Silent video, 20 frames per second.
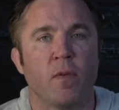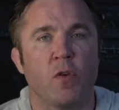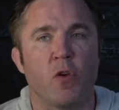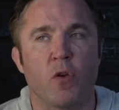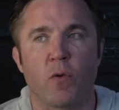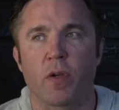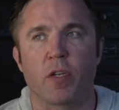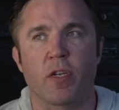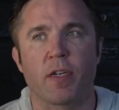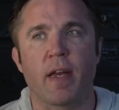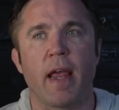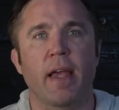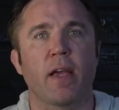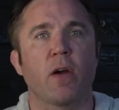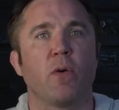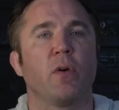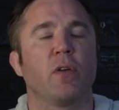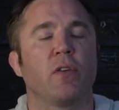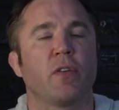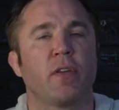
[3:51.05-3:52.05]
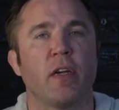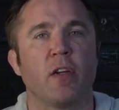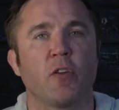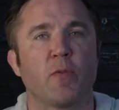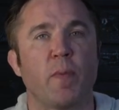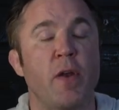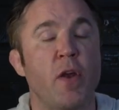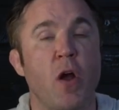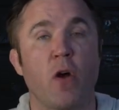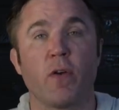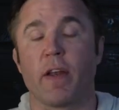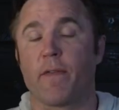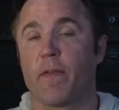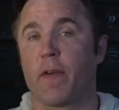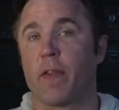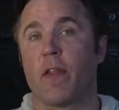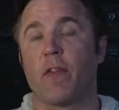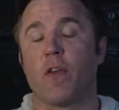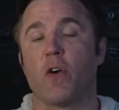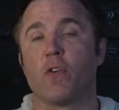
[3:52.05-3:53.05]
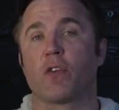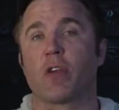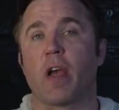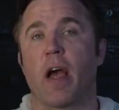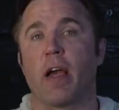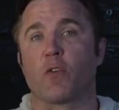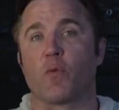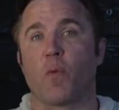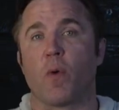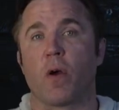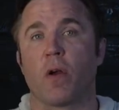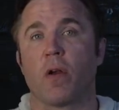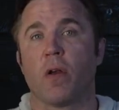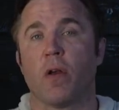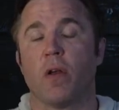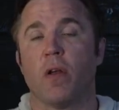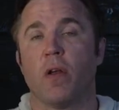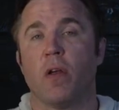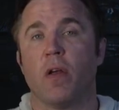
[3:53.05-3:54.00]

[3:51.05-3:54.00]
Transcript: You're a snake oil salesman, no different than those guys were.